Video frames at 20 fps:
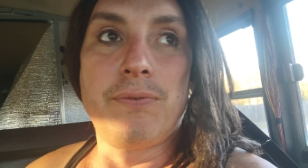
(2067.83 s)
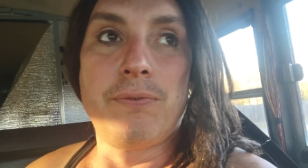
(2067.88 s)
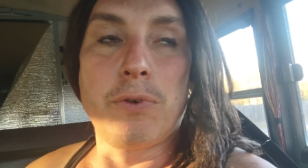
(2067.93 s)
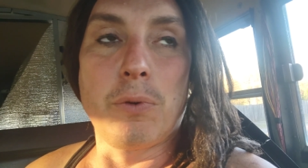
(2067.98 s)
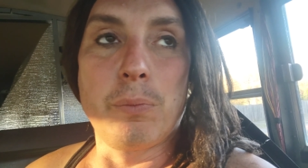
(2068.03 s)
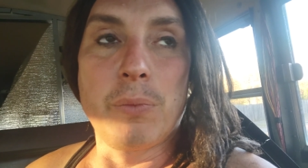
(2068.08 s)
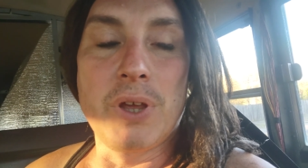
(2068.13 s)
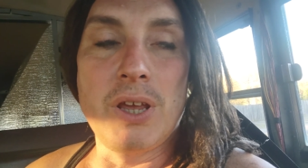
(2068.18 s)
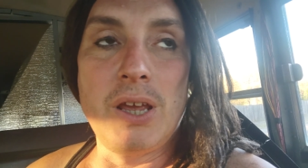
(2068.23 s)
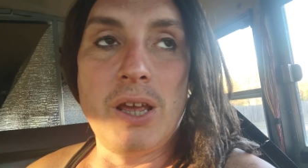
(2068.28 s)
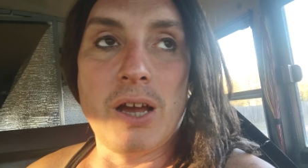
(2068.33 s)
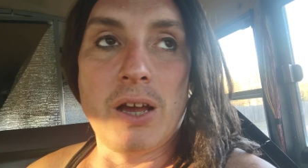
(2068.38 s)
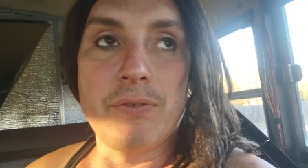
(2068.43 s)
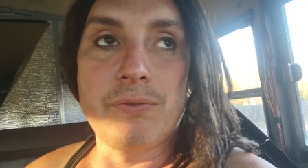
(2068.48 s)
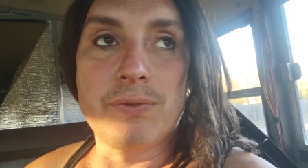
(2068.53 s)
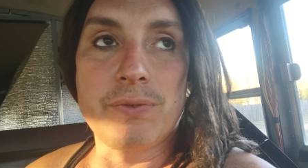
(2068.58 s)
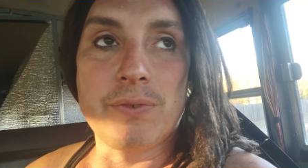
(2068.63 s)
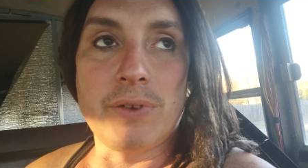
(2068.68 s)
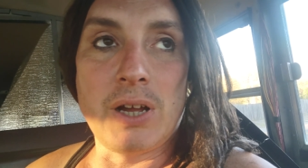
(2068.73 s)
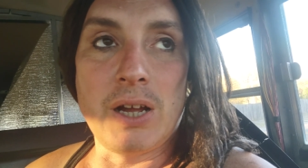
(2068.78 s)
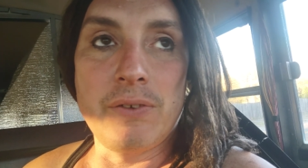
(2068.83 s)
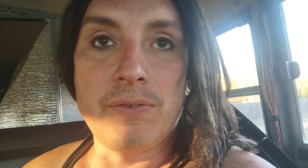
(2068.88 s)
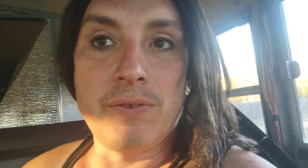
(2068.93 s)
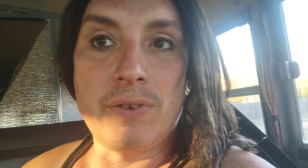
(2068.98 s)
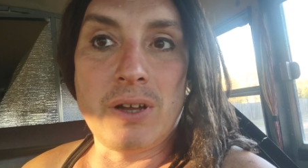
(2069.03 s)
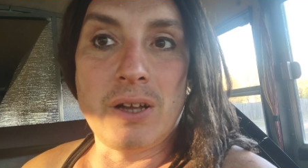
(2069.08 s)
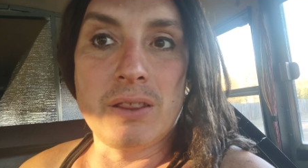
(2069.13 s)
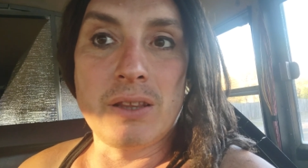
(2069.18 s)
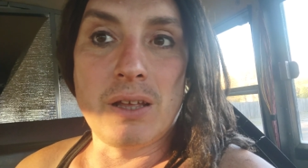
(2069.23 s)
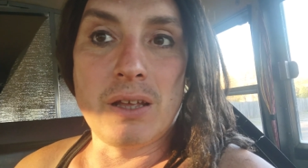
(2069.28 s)
for me, I, I
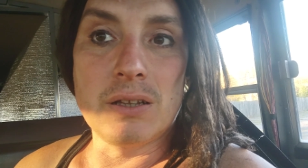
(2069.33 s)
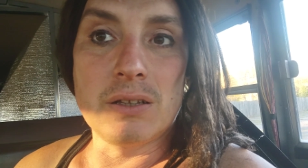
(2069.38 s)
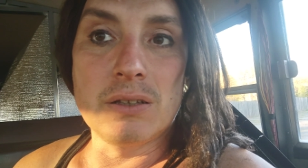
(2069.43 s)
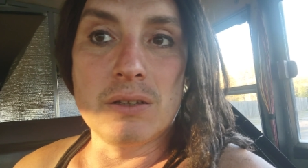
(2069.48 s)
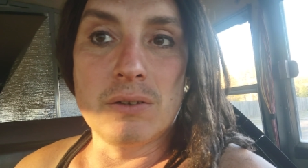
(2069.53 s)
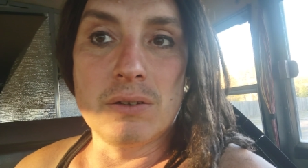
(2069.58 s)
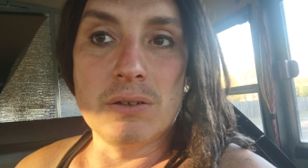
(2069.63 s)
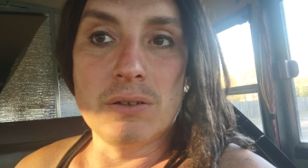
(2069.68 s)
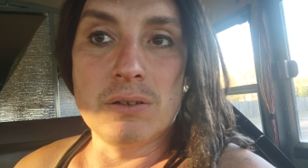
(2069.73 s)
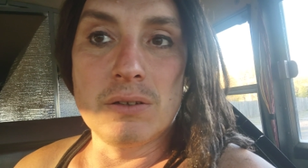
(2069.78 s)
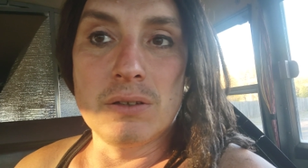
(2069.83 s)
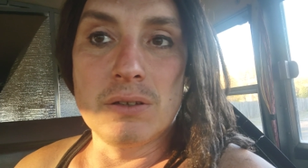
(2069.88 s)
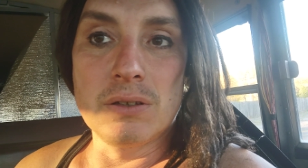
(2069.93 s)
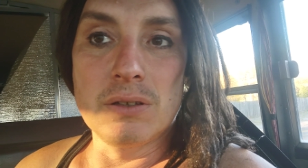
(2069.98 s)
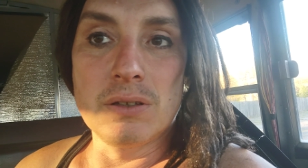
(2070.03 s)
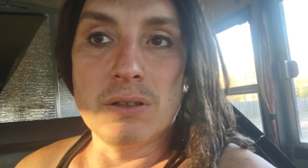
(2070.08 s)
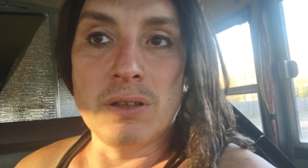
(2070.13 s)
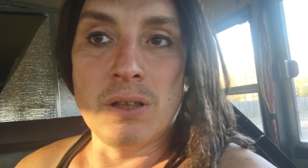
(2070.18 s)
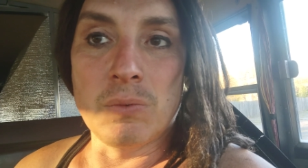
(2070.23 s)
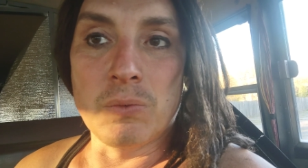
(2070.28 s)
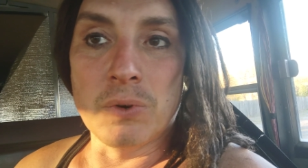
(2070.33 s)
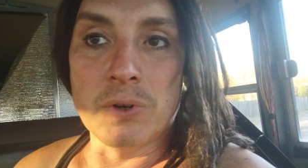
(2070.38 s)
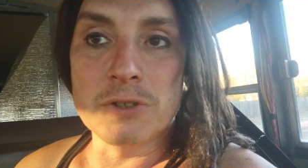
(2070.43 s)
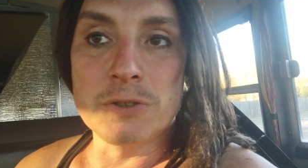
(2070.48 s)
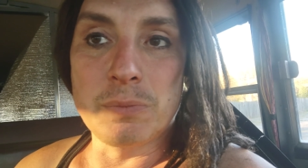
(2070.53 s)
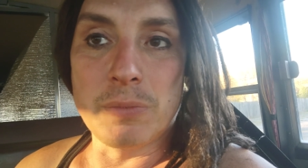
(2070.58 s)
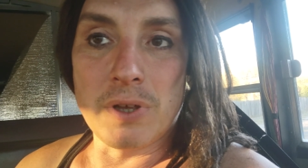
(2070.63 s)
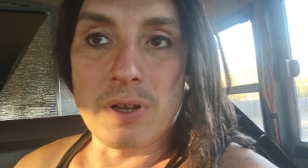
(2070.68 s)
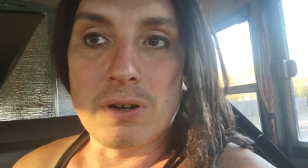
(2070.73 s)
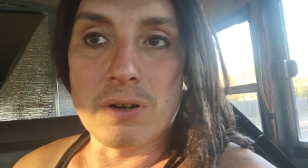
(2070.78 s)
find that that
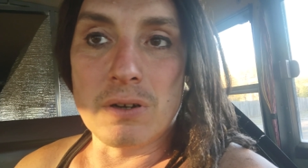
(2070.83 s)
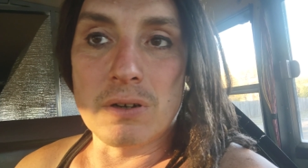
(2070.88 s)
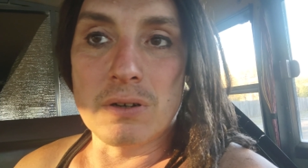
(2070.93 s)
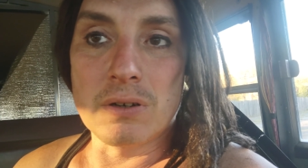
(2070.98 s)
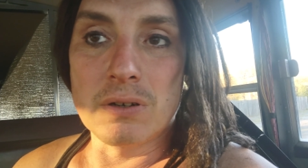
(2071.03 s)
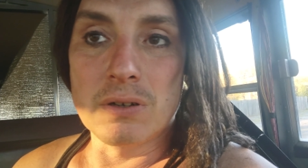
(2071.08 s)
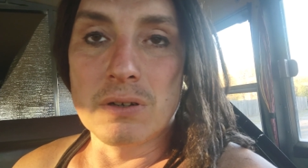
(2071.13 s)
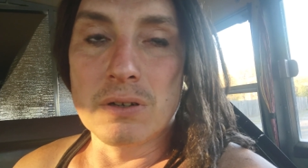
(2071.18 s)
works better.